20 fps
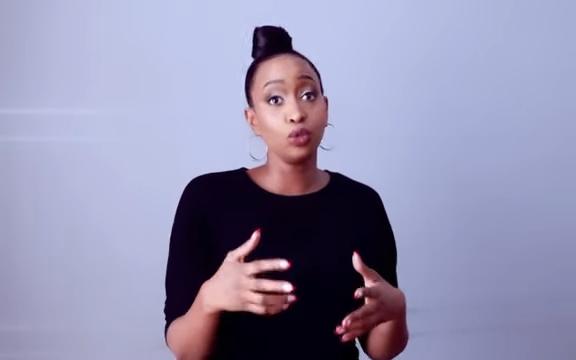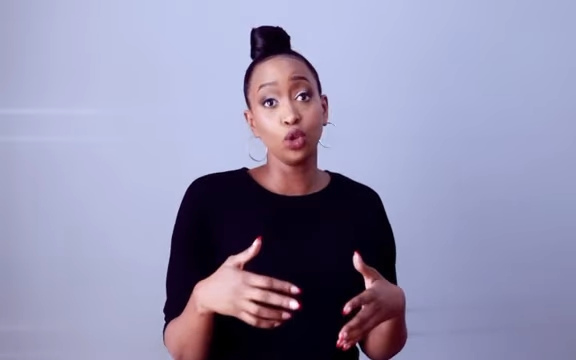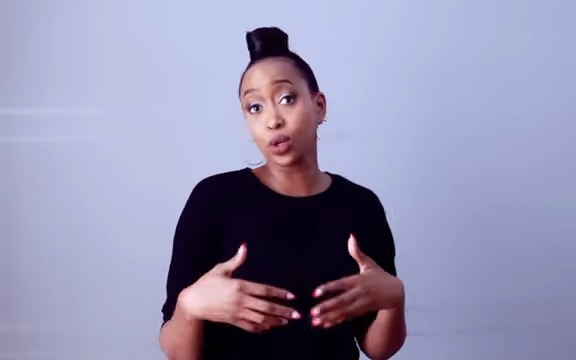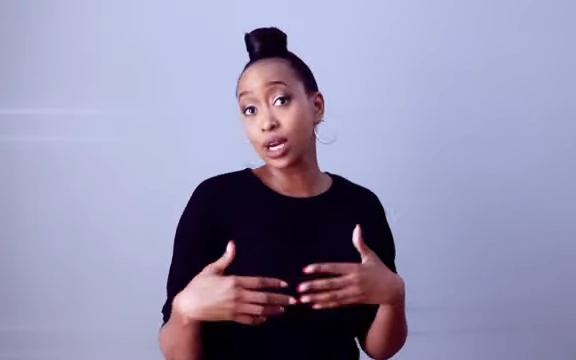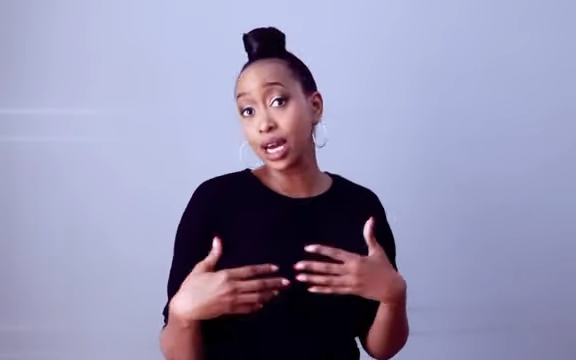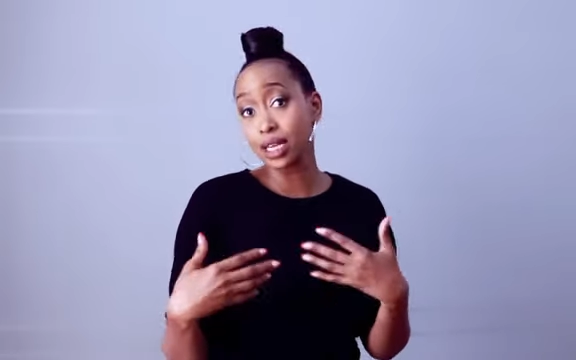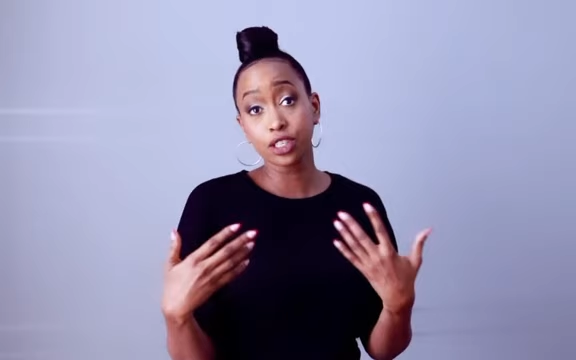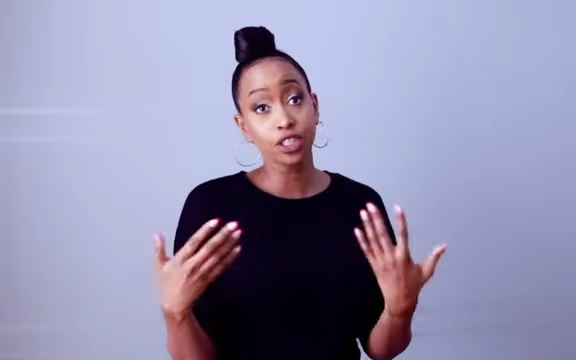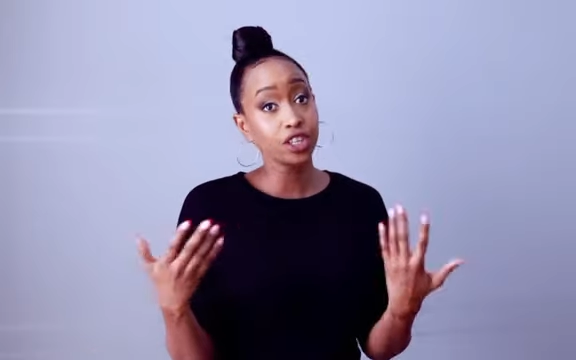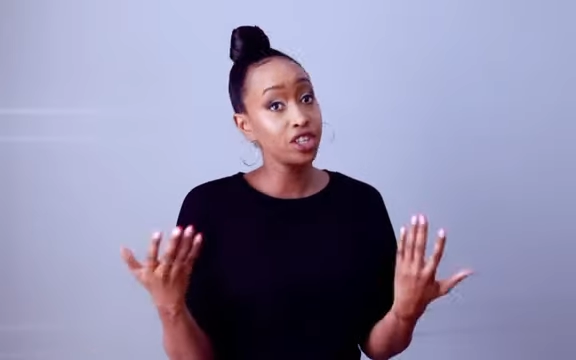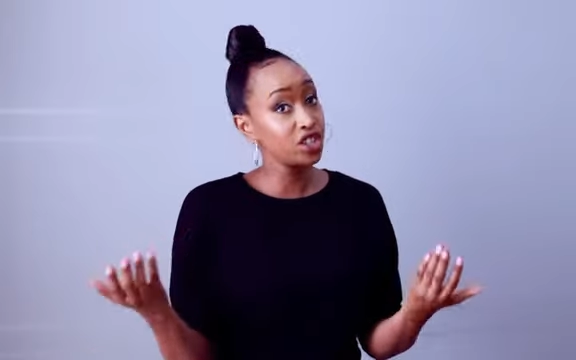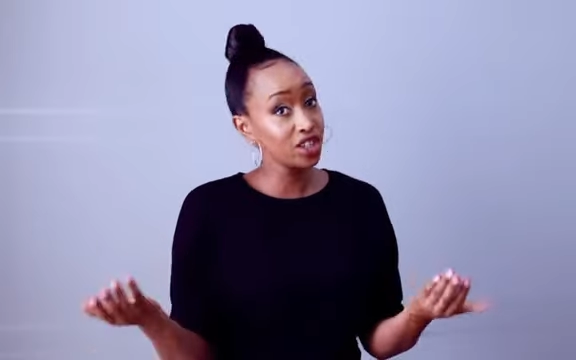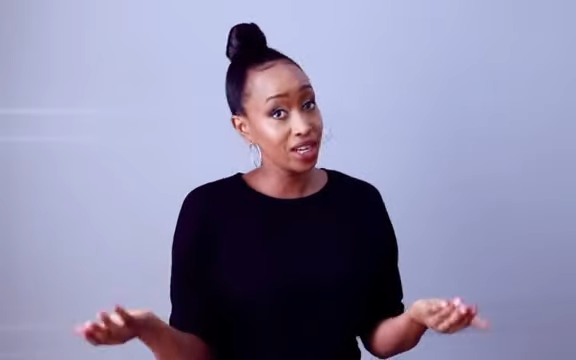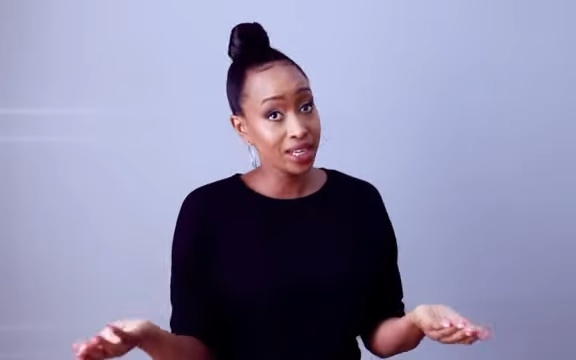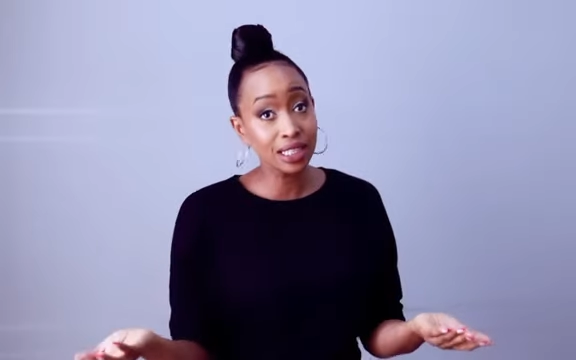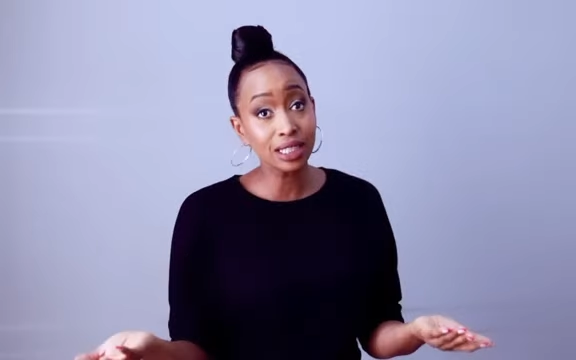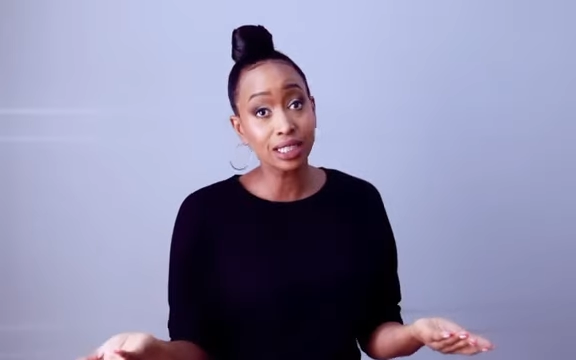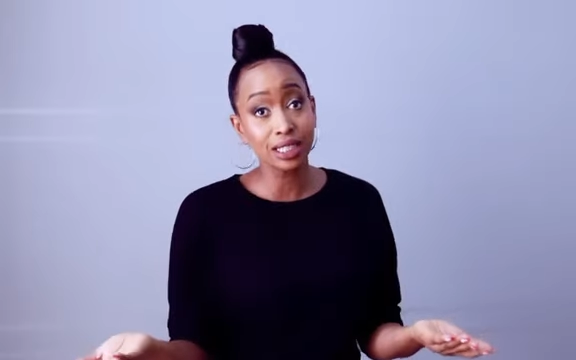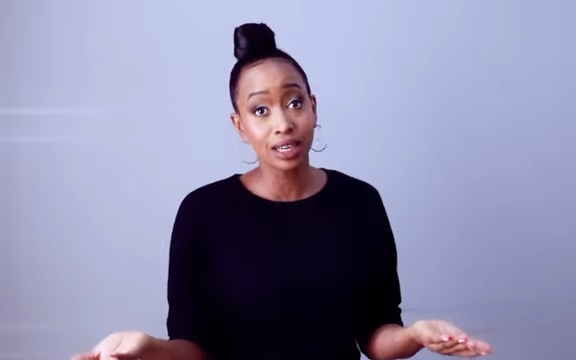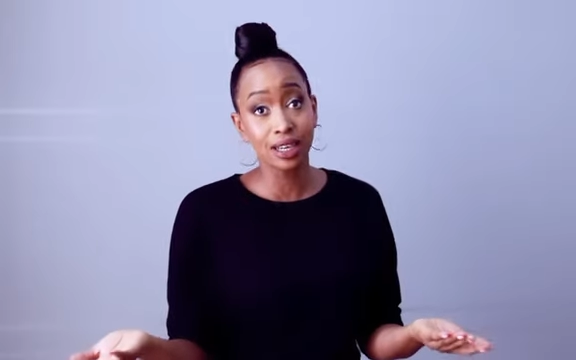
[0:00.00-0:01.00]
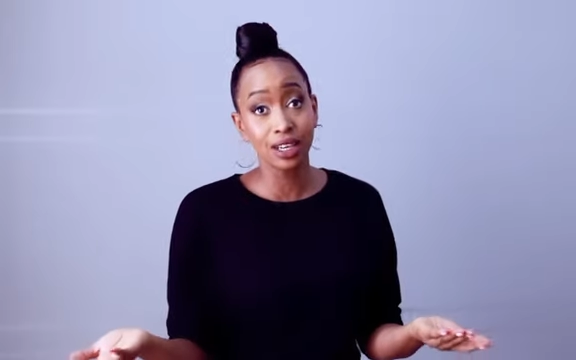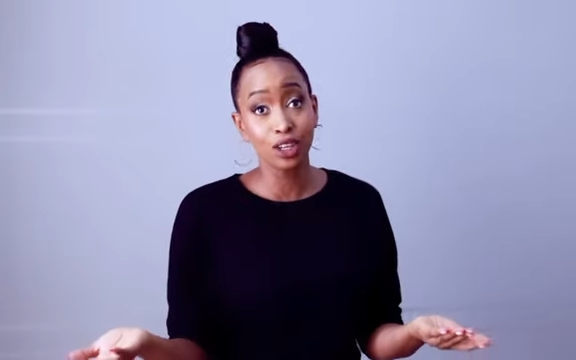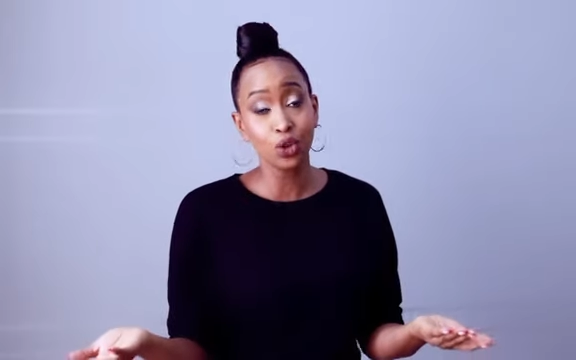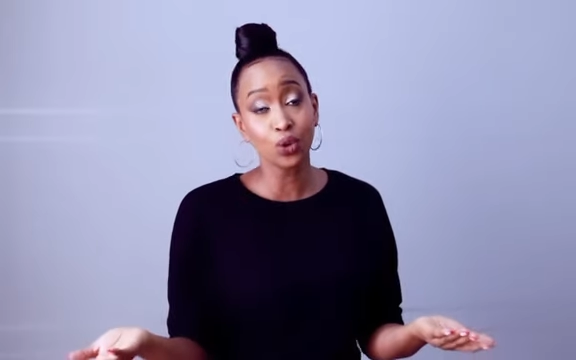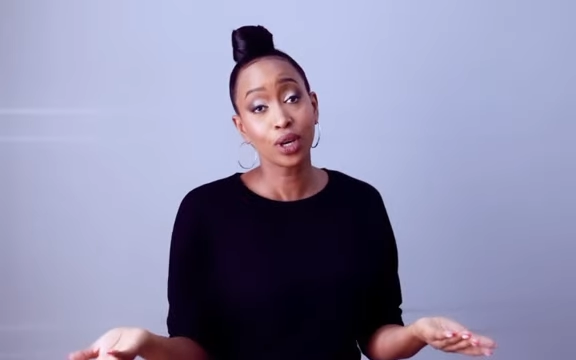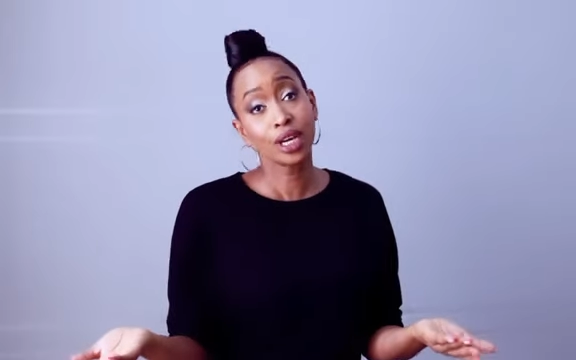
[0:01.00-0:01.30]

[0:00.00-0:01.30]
You can suggest it. You